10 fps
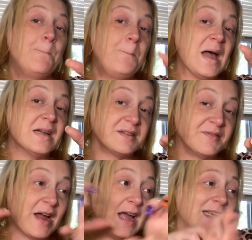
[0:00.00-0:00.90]
Best
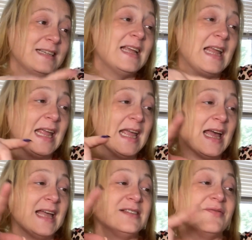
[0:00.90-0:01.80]
friend
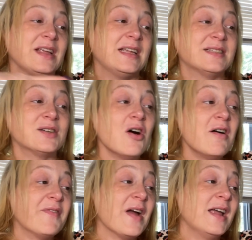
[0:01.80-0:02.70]
and Ricky's
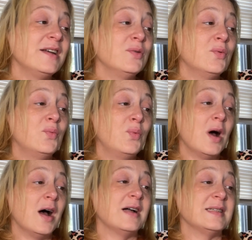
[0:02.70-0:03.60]
girlfriend
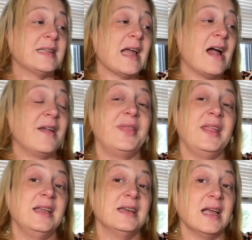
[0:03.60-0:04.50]
was at
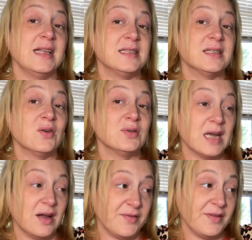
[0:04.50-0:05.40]
the Knights
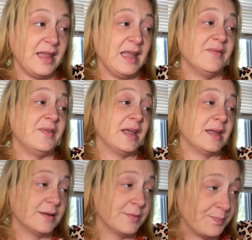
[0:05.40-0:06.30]
Hotel for the
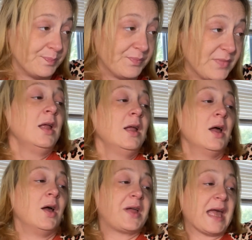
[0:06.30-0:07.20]
evening.
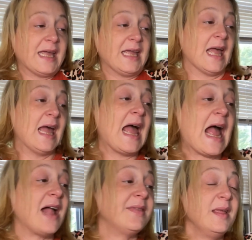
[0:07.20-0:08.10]
Okay,
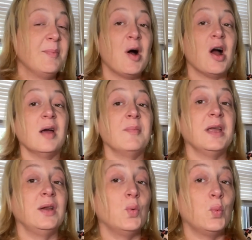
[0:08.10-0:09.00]
at the apartment